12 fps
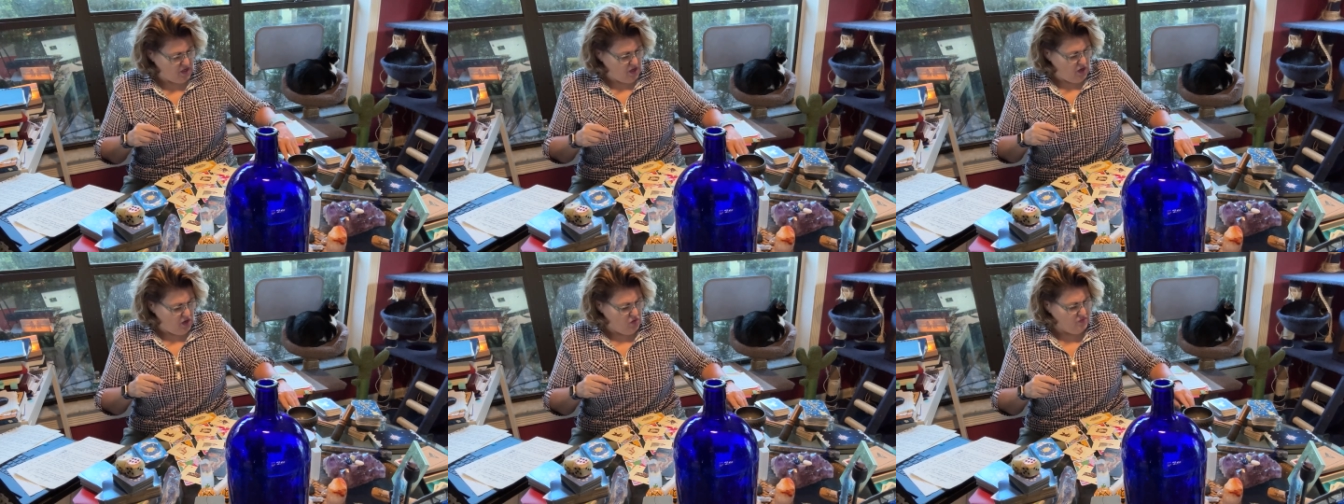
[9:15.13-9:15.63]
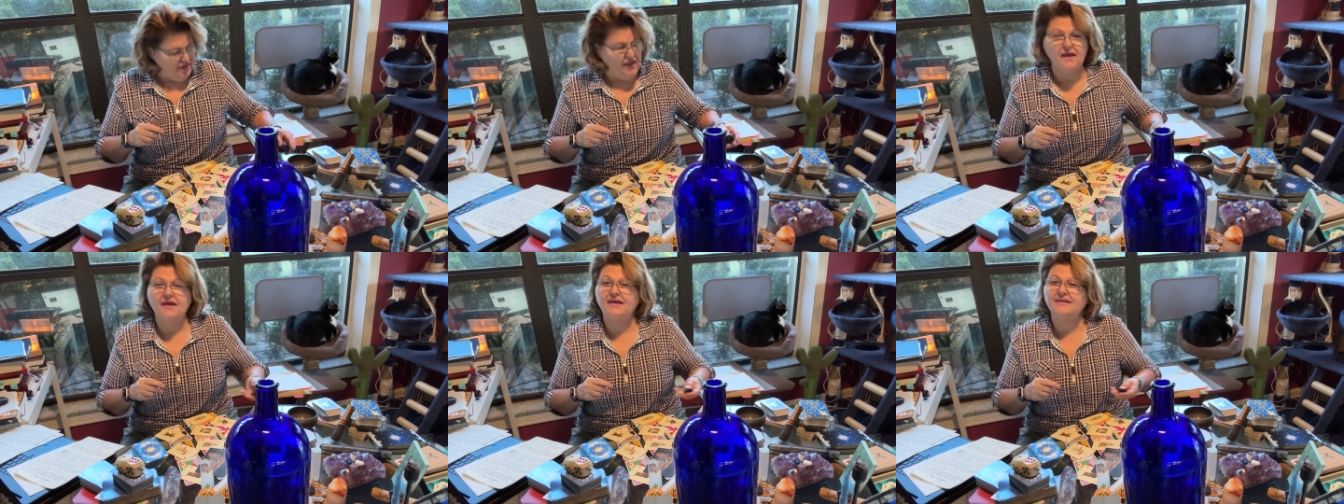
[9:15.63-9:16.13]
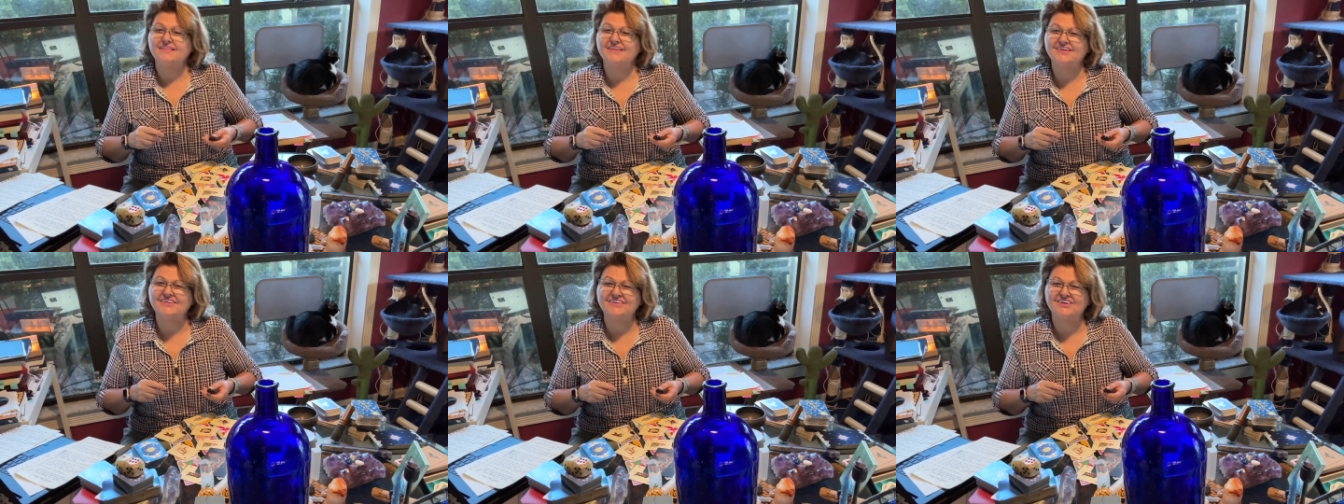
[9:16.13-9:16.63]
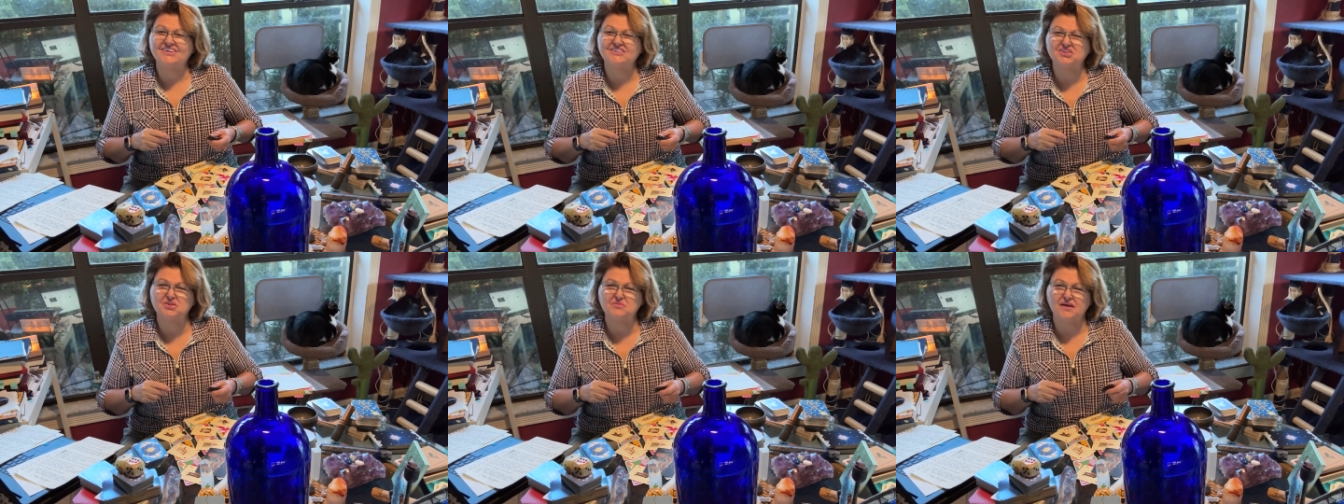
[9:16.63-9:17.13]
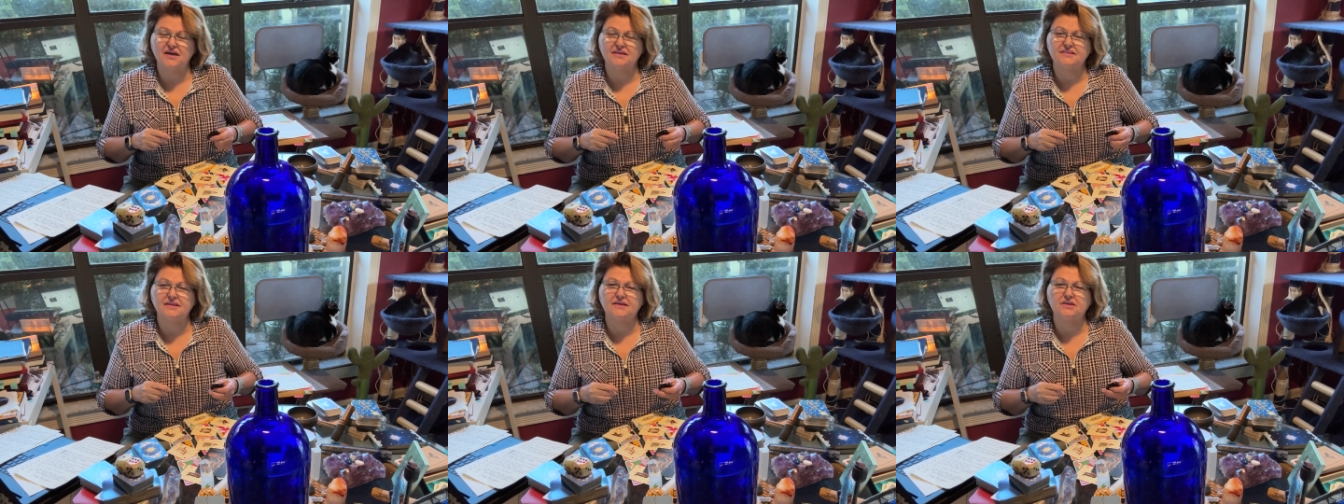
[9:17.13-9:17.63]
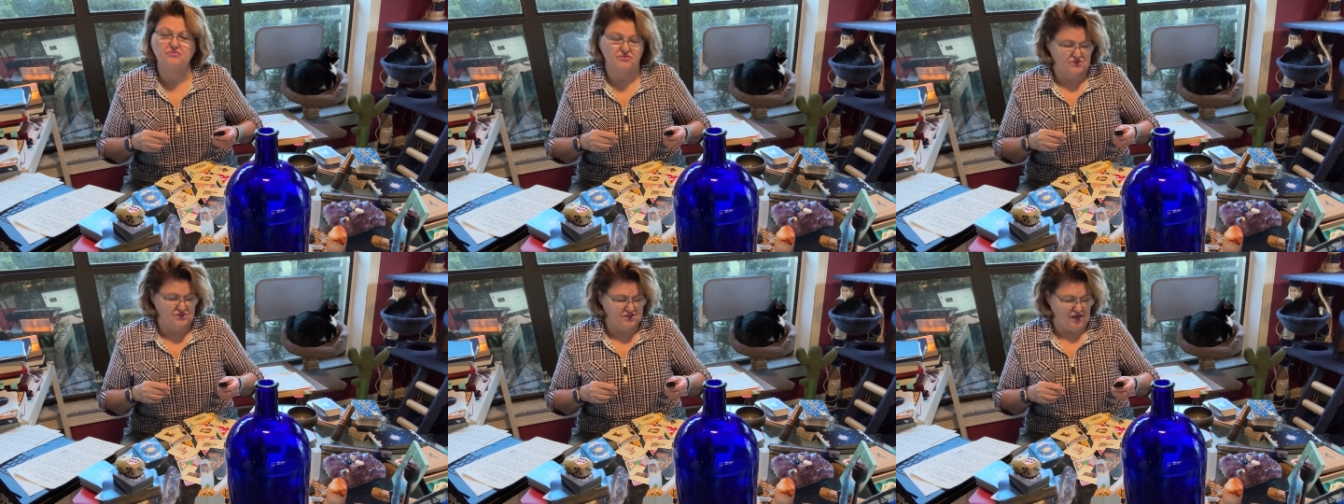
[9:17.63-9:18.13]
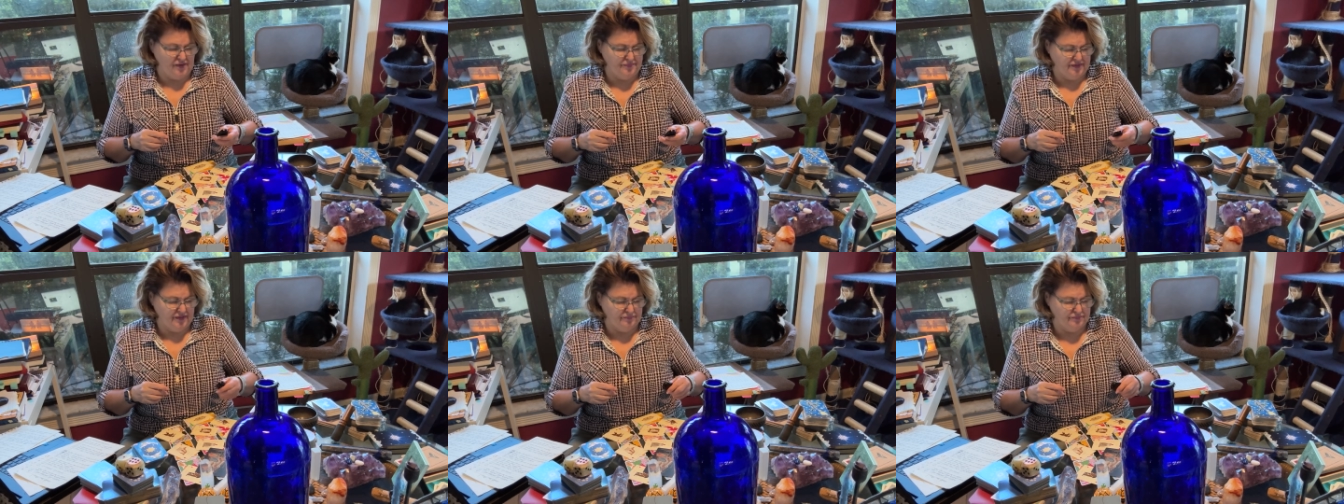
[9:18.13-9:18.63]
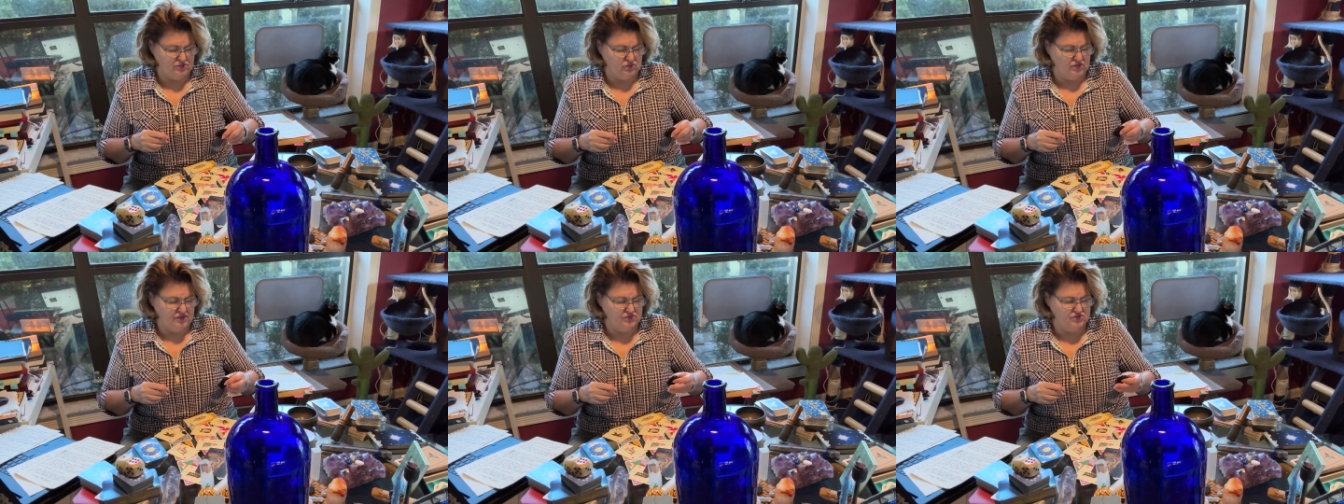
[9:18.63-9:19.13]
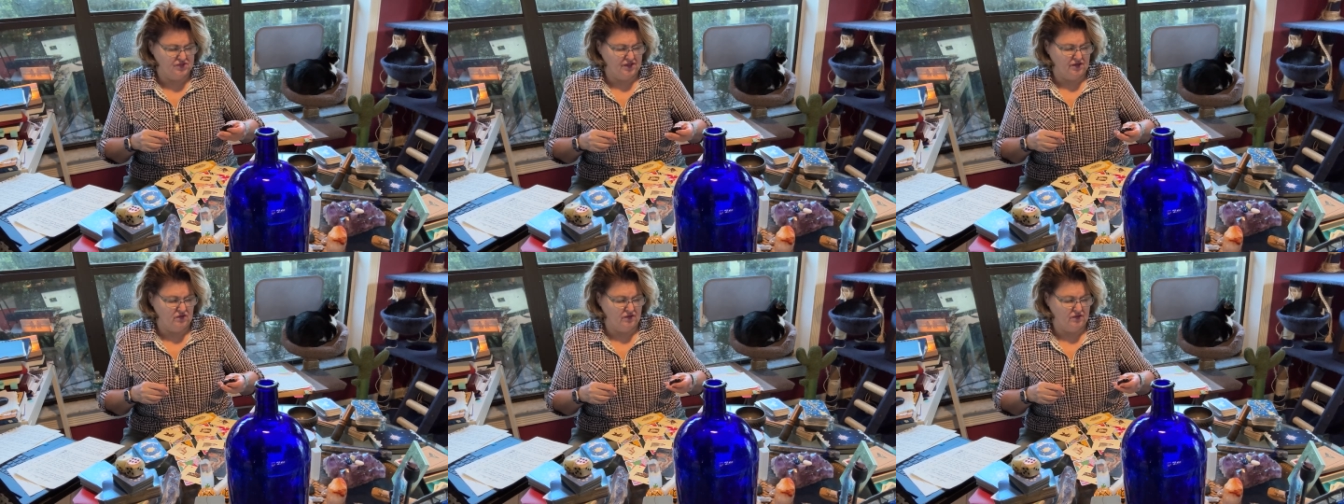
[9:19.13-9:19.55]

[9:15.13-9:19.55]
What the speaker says: Okay, there you go, Gemini. Thank you for stopping at Blue Hill Tarot.